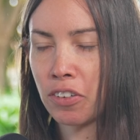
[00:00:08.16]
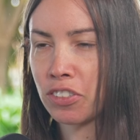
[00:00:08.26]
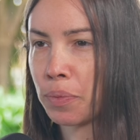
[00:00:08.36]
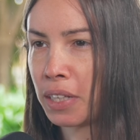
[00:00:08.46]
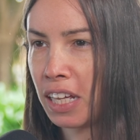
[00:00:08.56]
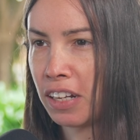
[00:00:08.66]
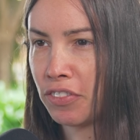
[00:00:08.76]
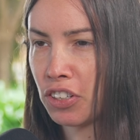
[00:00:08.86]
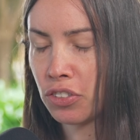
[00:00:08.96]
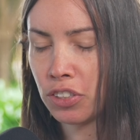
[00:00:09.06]
of some of the
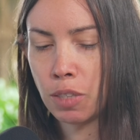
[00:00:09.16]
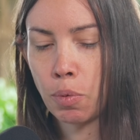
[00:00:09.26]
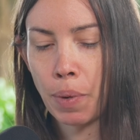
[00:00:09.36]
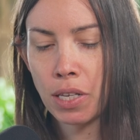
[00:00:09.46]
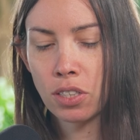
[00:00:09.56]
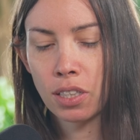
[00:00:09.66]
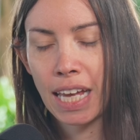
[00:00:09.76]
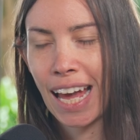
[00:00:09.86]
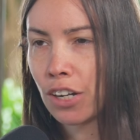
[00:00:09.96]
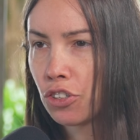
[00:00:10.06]
inefficiencies. But
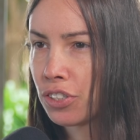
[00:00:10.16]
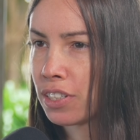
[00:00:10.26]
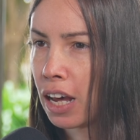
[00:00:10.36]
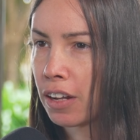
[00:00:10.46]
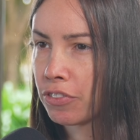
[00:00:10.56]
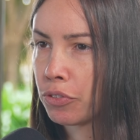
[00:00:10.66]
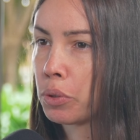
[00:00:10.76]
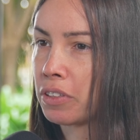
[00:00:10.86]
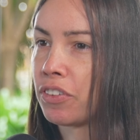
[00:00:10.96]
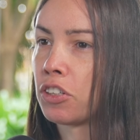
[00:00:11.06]
basically, energy is not
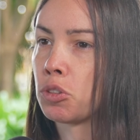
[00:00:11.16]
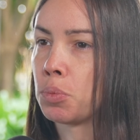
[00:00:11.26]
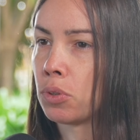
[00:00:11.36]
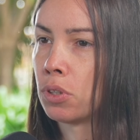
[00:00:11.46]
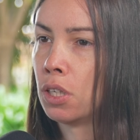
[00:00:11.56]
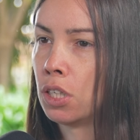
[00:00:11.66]
fully fungible.